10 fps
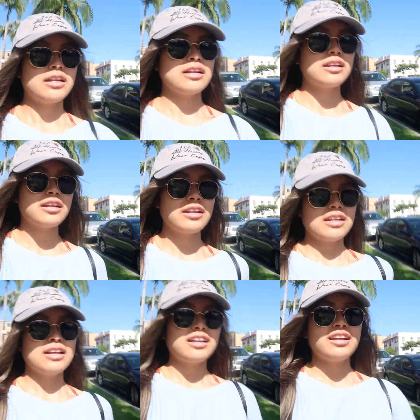a lot.
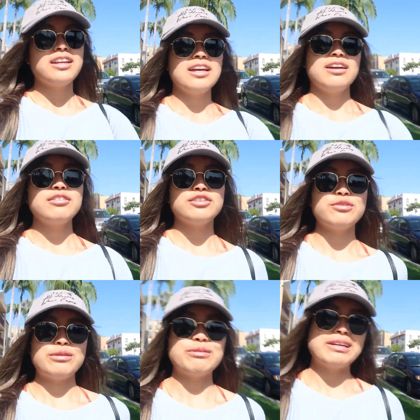So
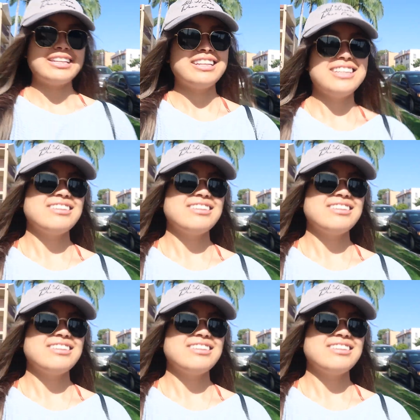we went.